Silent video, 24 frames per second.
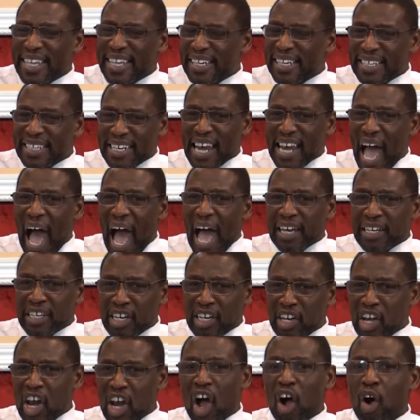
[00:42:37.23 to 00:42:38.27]
did not
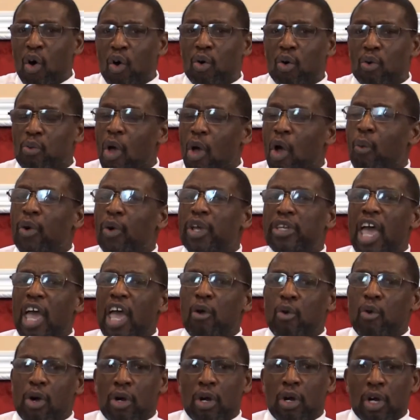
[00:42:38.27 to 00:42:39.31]
know when
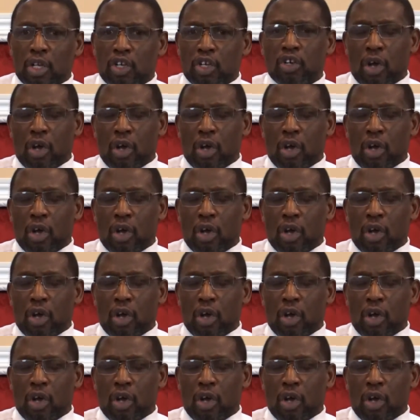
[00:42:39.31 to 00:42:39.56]
they were,